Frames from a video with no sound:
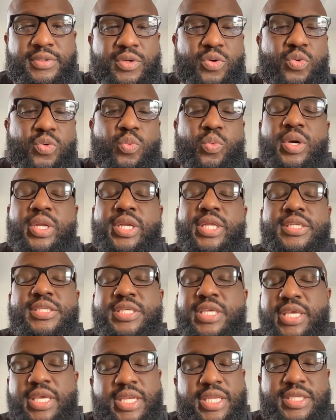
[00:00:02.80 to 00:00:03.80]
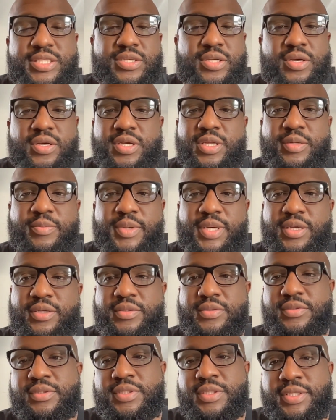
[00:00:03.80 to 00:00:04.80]
What is Kenny talking about?
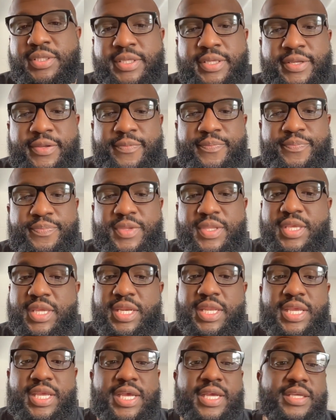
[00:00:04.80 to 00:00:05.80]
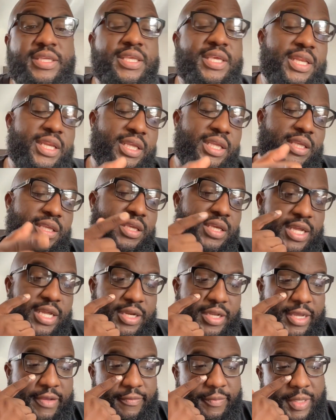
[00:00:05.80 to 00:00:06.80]
Kenny, you
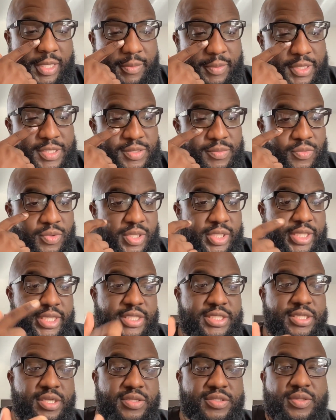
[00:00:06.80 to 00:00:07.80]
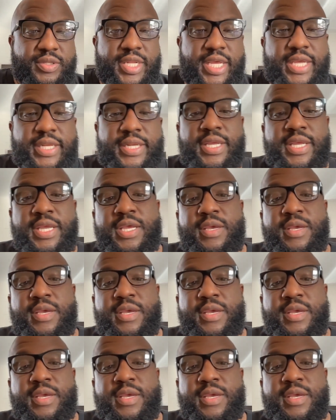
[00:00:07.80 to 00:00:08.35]
gotta give me some more details on that.